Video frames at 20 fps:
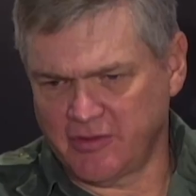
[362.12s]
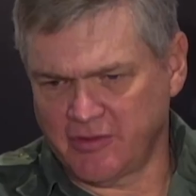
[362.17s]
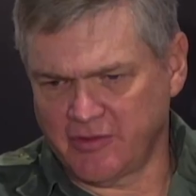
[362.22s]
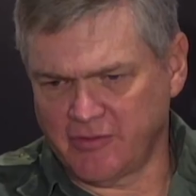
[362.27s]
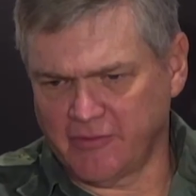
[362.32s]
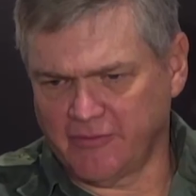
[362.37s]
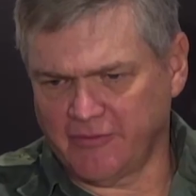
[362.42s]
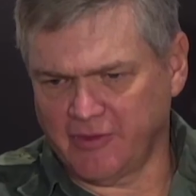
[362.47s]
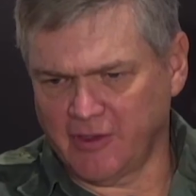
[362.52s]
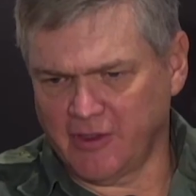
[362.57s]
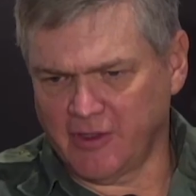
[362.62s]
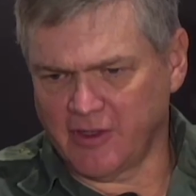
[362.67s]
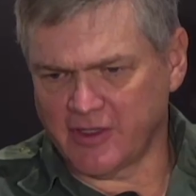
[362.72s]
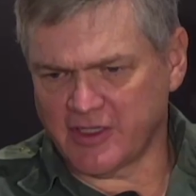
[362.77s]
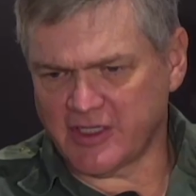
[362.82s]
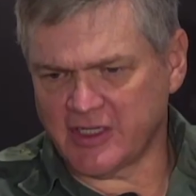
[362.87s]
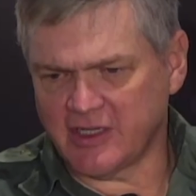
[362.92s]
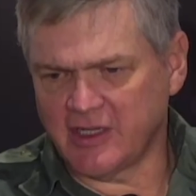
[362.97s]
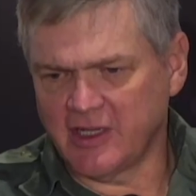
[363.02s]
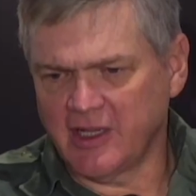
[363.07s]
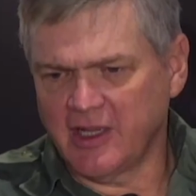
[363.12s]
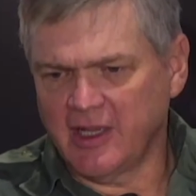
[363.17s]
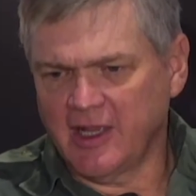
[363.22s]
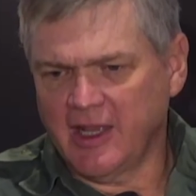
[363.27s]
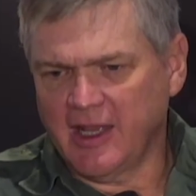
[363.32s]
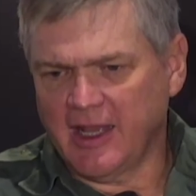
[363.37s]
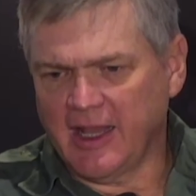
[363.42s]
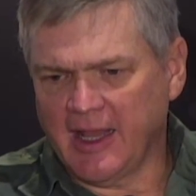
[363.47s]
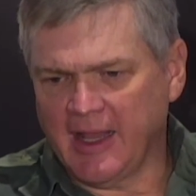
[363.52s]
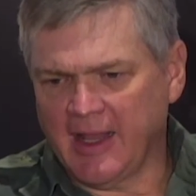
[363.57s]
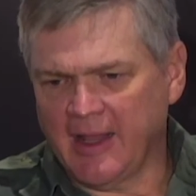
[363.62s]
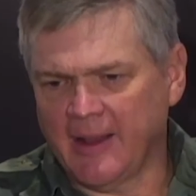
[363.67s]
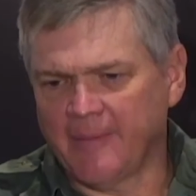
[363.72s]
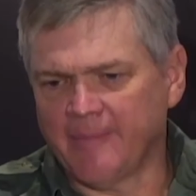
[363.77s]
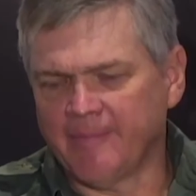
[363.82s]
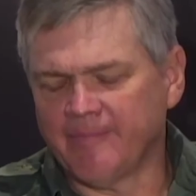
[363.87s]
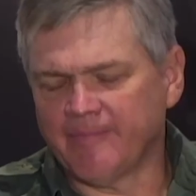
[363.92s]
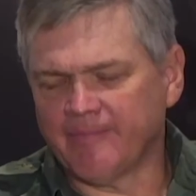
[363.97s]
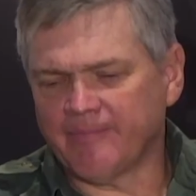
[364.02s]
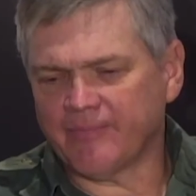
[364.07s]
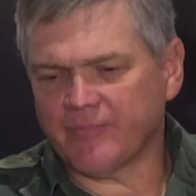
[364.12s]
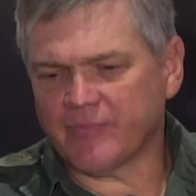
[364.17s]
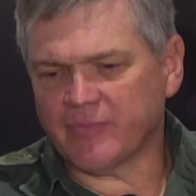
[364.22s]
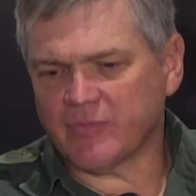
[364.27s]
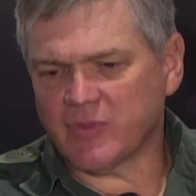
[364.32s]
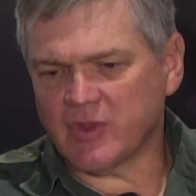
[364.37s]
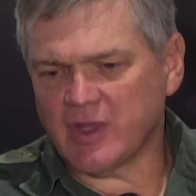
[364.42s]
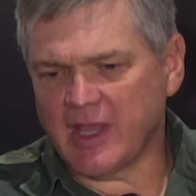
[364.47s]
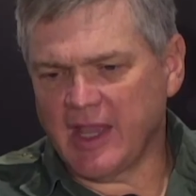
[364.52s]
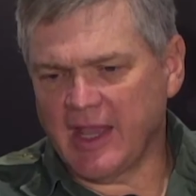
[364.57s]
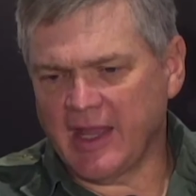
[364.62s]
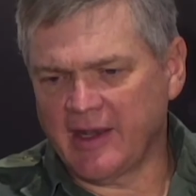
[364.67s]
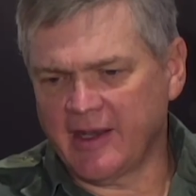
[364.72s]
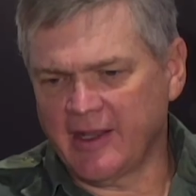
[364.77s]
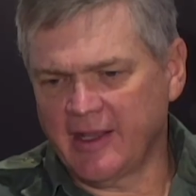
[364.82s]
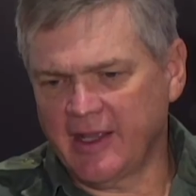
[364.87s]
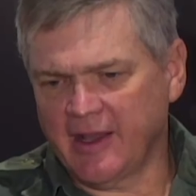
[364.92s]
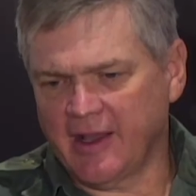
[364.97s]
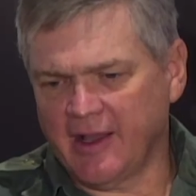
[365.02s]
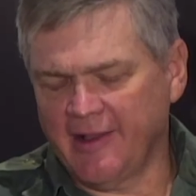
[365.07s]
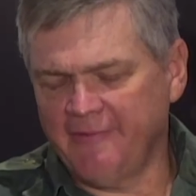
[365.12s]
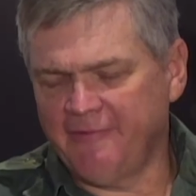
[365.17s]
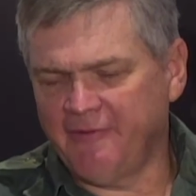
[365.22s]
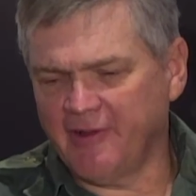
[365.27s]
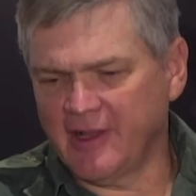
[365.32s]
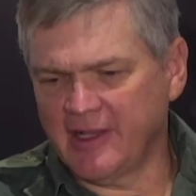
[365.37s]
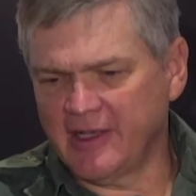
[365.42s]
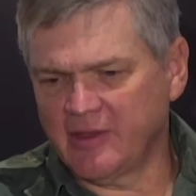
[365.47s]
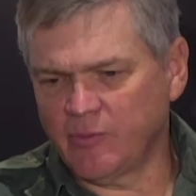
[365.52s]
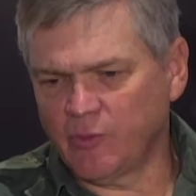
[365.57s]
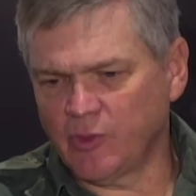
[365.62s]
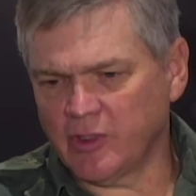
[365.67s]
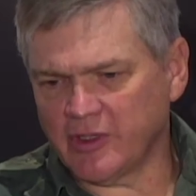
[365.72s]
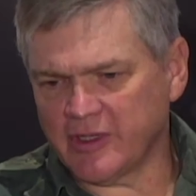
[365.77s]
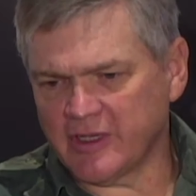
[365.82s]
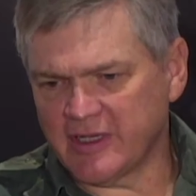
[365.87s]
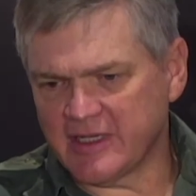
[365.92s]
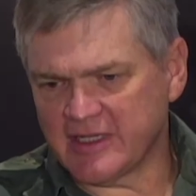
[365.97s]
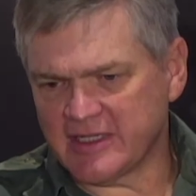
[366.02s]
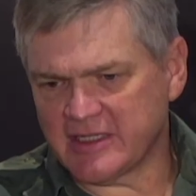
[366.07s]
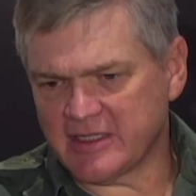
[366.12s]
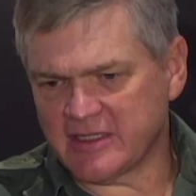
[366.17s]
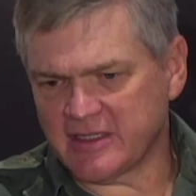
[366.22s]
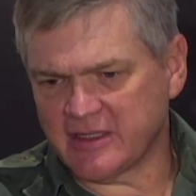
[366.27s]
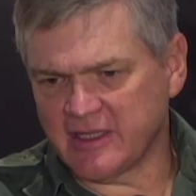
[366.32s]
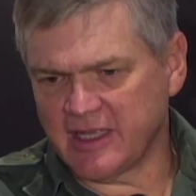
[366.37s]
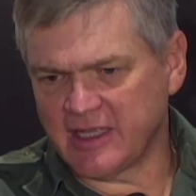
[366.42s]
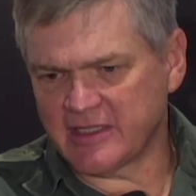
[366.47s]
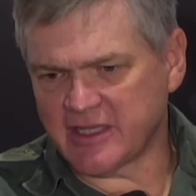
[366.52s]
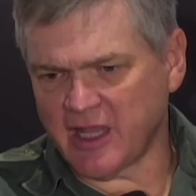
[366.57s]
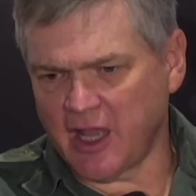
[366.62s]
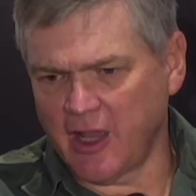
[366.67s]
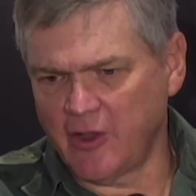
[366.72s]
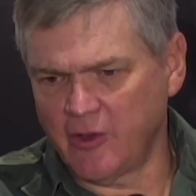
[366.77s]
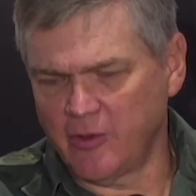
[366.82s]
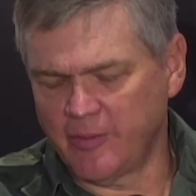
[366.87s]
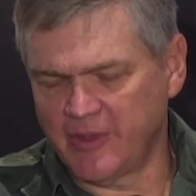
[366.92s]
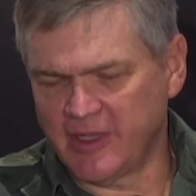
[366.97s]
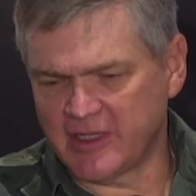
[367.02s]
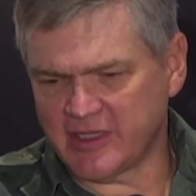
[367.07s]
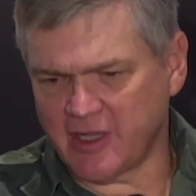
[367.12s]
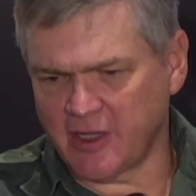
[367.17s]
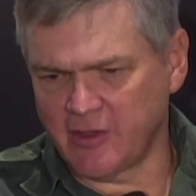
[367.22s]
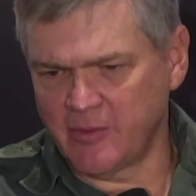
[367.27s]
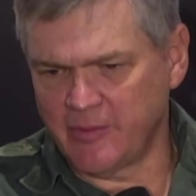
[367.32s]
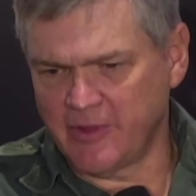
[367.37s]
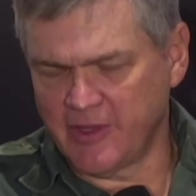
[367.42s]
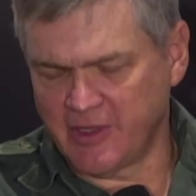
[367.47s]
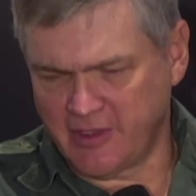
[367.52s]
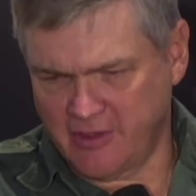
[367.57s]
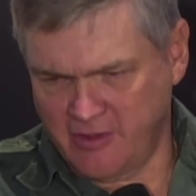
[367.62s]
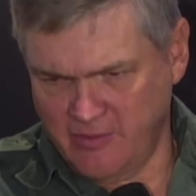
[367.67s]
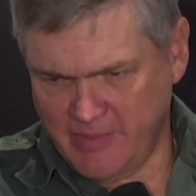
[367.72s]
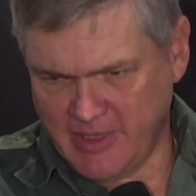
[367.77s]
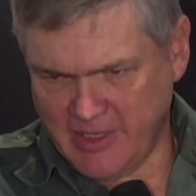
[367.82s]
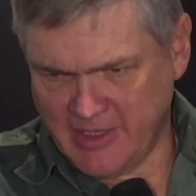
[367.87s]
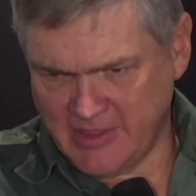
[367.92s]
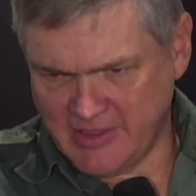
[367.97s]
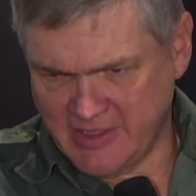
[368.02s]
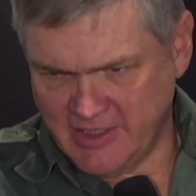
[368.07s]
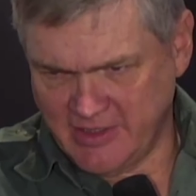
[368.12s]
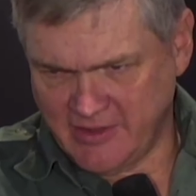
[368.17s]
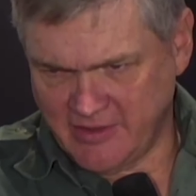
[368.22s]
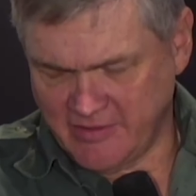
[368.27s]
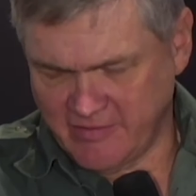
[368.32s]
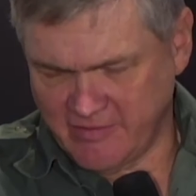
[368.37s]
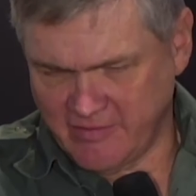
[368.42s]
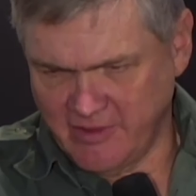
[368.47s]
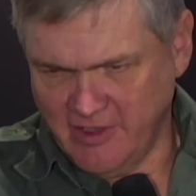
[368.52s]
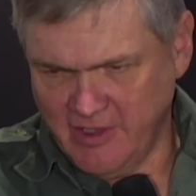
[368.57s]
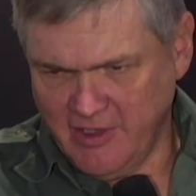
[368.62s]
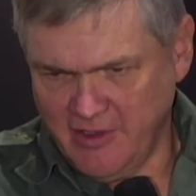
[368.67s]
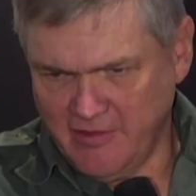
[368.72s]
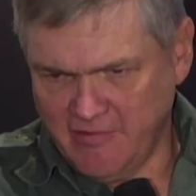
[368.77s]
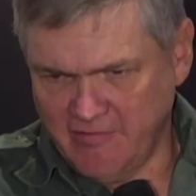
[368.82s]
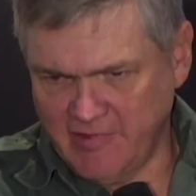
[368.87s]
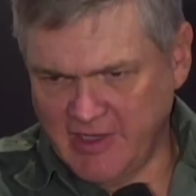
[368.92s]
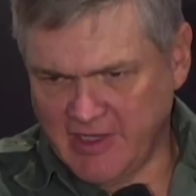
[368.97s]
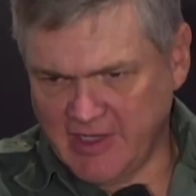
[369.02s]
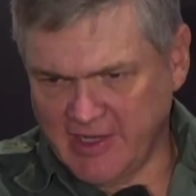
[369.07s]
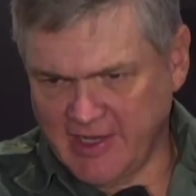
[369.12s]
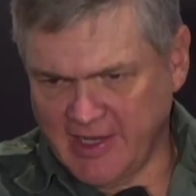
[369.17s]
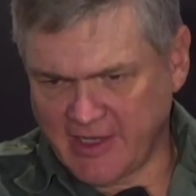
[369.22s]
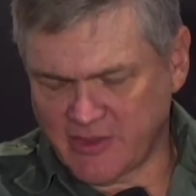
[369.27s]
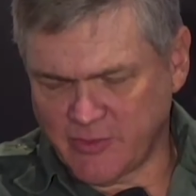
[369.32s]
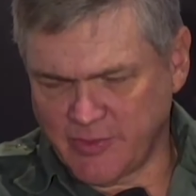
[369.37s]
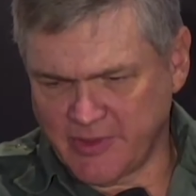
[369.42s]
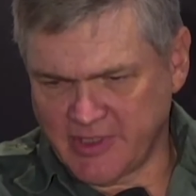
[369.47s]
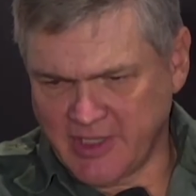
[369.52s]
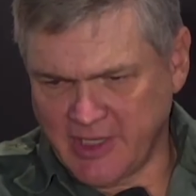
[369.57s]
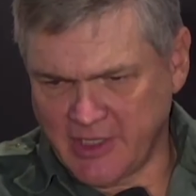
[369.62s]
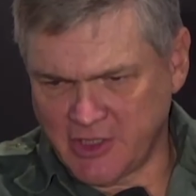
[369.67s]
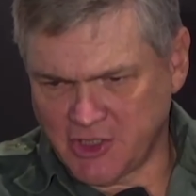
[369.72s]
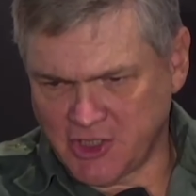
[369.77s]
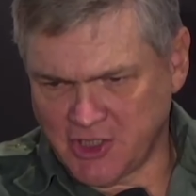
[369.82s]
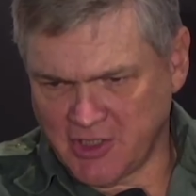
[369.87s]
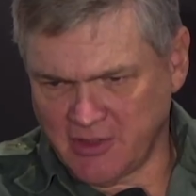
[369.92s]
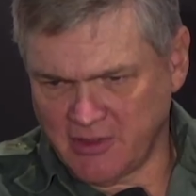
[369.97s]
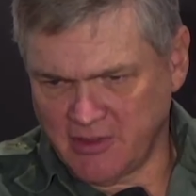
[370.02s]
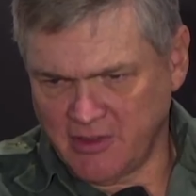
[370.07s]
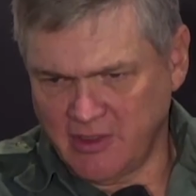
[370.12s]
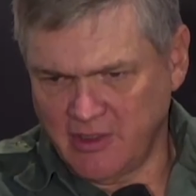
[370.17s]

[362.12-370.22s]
an awful lot. Um, and I find in wilderness there's hope. There's hope that humanity can reconnect with nature.